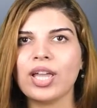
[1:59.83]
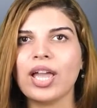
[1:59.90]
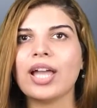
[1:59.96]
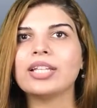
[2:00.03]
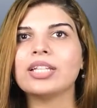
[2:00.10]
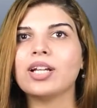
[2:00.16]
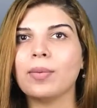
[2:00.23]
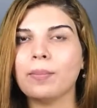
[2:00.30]

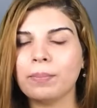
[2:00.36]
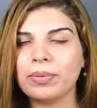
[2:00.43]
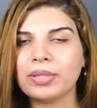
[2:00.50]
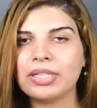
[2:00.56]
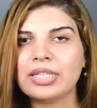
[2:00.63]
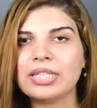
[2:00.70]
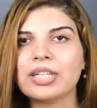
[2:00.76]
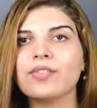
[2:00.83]
and
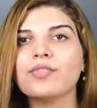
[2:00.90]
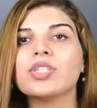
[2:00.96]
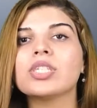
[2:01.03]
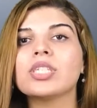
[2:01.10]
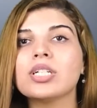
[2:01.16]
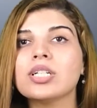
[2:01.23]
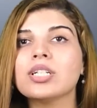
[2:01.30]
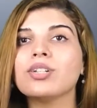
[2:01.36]
complete if
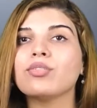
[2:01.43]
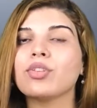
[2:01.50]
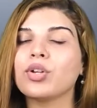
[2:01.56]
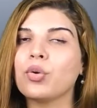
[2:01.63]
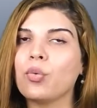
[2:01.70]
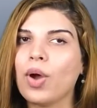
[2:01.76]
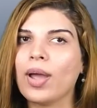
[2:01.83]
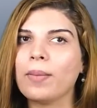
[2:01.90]
certain
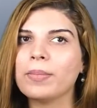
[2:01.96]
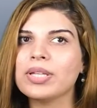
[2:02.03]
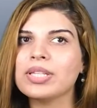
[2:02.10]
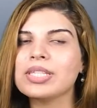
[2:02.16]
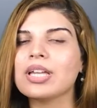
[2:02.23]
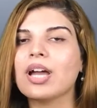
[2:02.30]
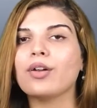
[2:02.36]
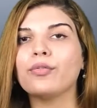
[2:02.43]

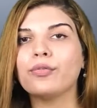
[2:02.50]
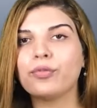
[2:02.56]
requirements are